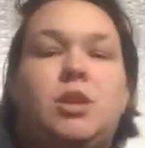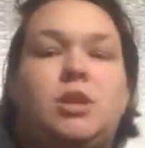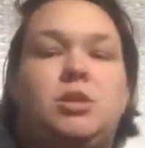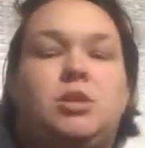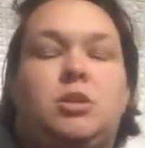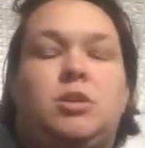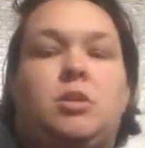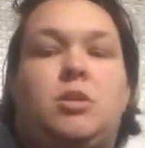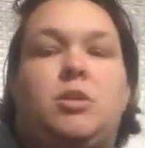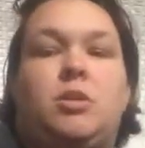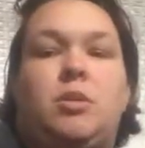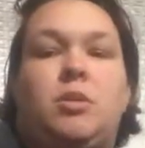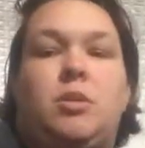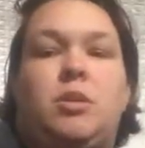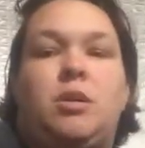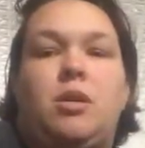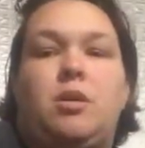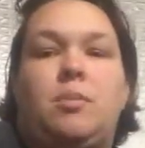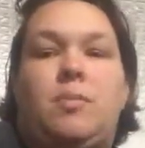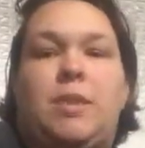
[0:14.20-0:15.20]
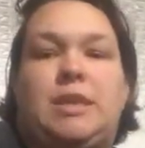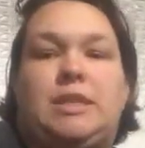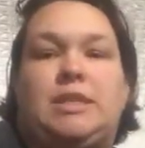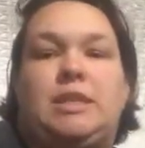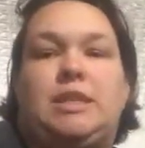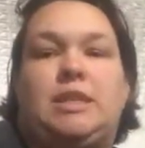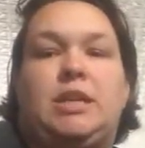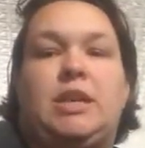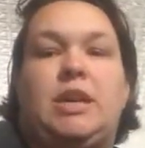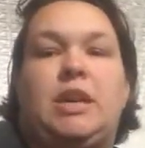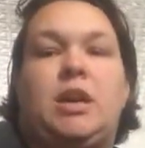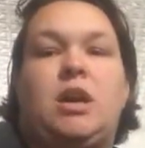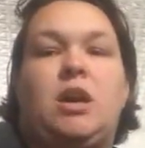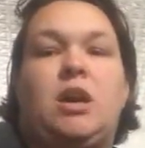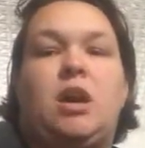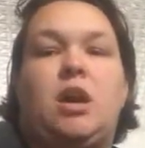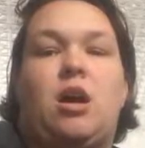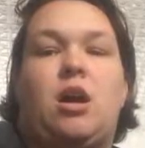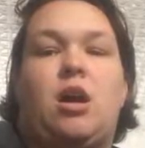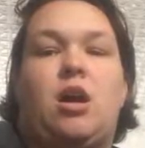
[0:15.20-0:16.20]
So basically,
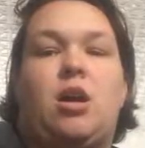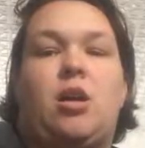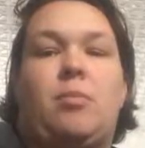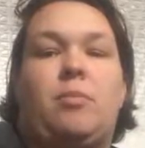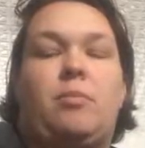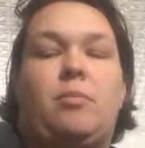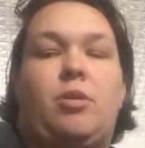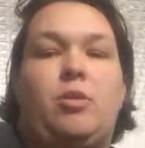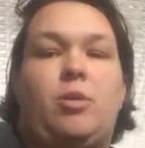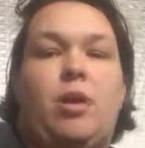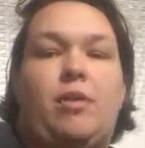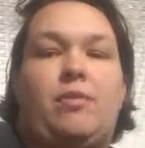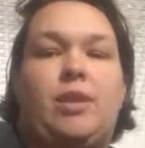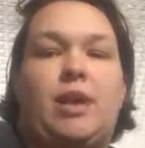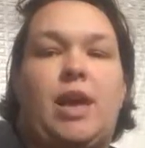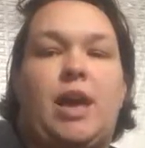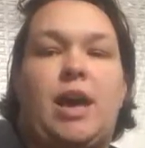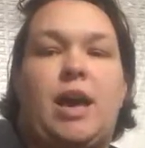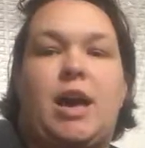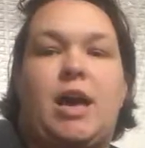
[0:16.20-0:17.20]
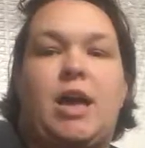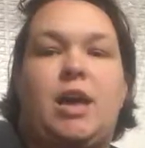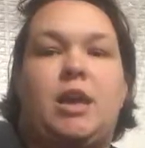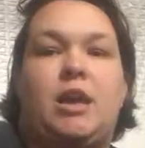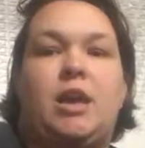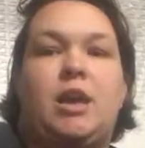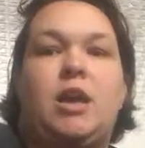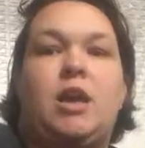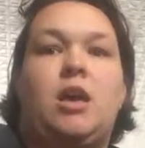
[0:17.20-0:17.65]
you haven't had